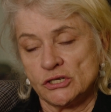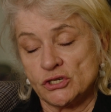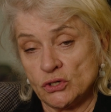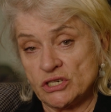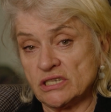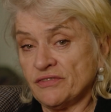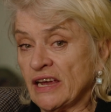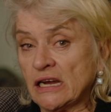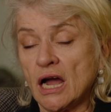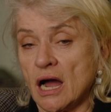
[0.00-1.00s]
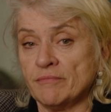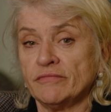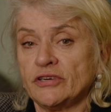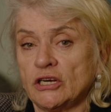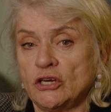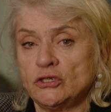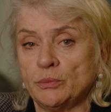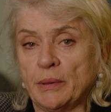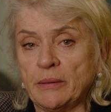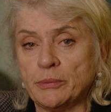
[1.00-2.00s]
sources of income for
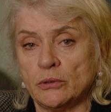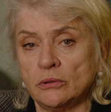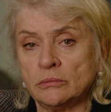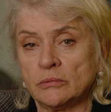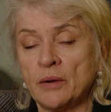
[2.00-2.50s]
local people,